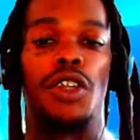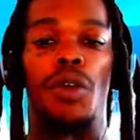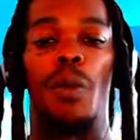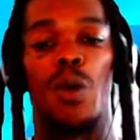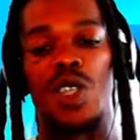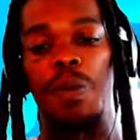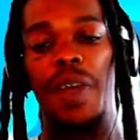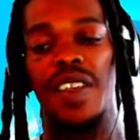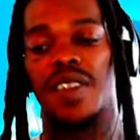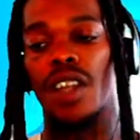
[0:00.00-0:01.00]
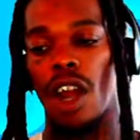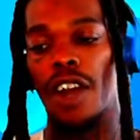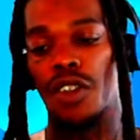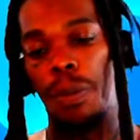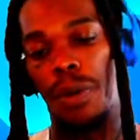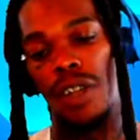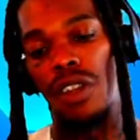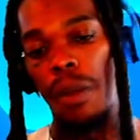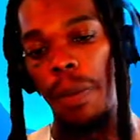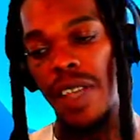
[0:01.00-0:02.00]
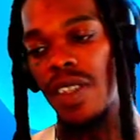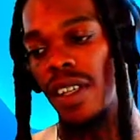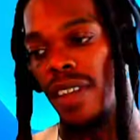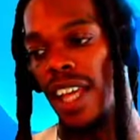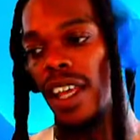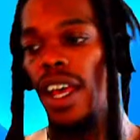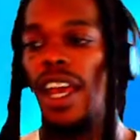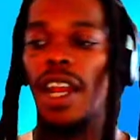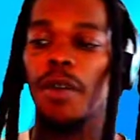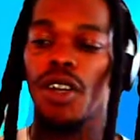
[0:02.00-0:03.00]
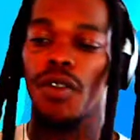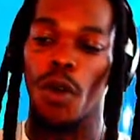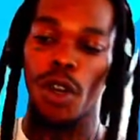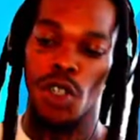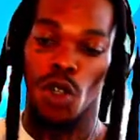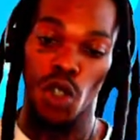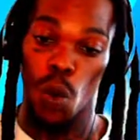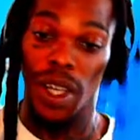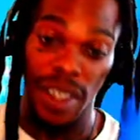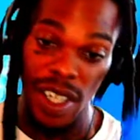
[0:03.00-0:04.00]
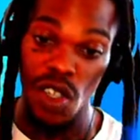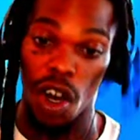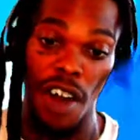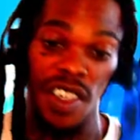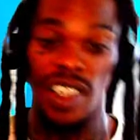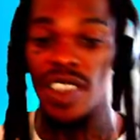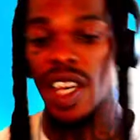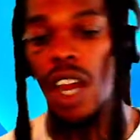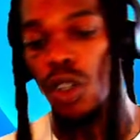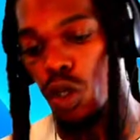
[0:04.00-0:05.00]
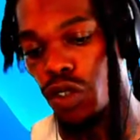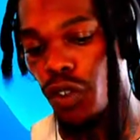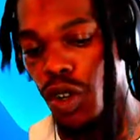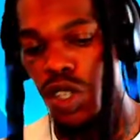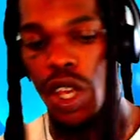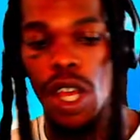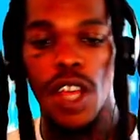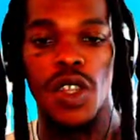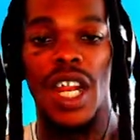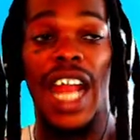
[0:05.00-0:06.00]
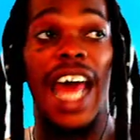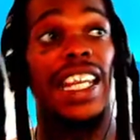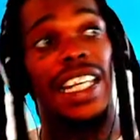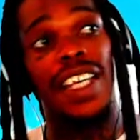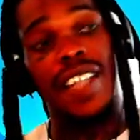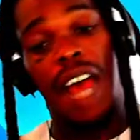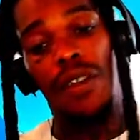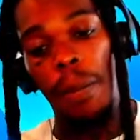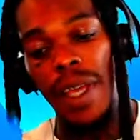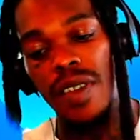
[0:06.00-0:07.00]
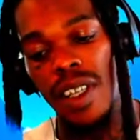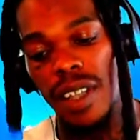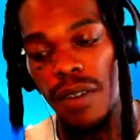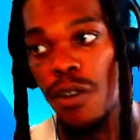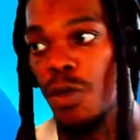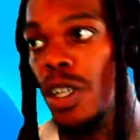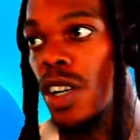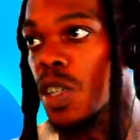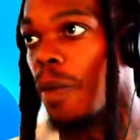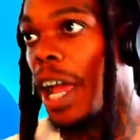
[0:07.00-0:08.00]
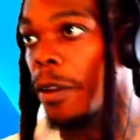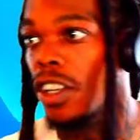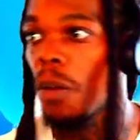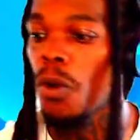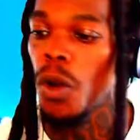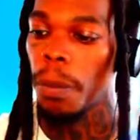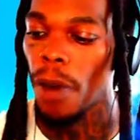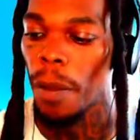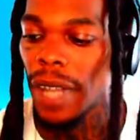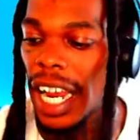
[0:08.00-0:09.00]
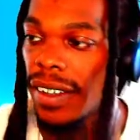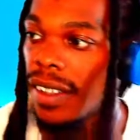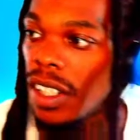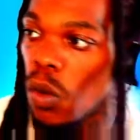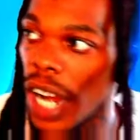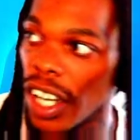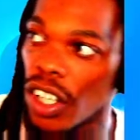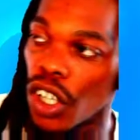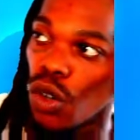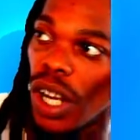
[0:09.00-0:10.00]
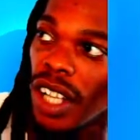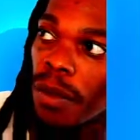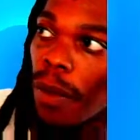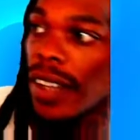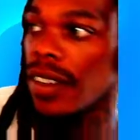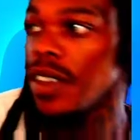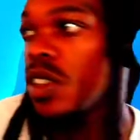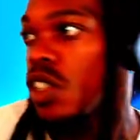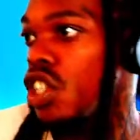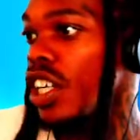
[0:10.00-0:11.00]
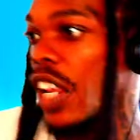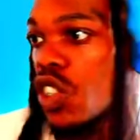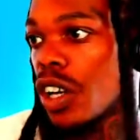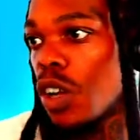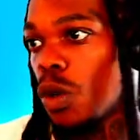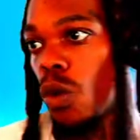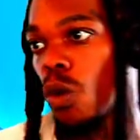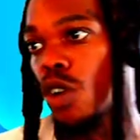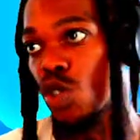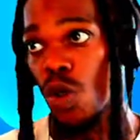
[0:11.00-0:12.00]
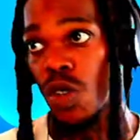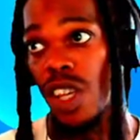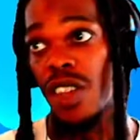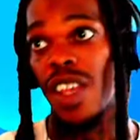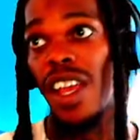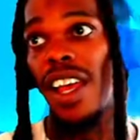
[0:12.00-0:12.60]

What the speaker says: most basic card to put into the basic deck. And I'm going to focus on doing these cards and these characters first, so that I at least have the basic deck first. Because my number one problem that I did when I created my TCG and I started with the War Souls is